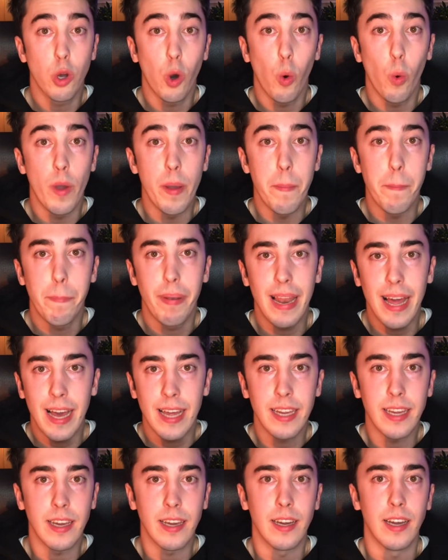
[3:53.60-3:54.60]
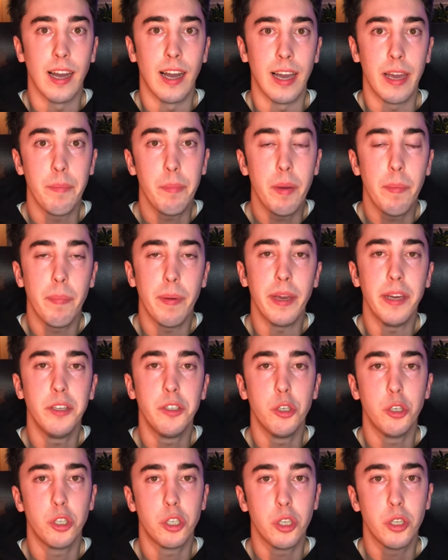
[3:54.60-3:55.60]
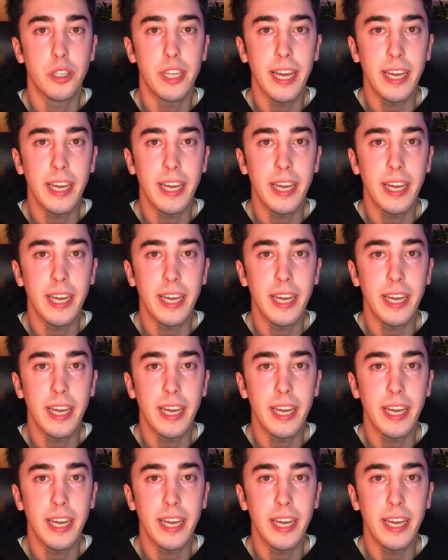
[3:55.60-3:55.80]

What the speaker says: when planning an MVP, you should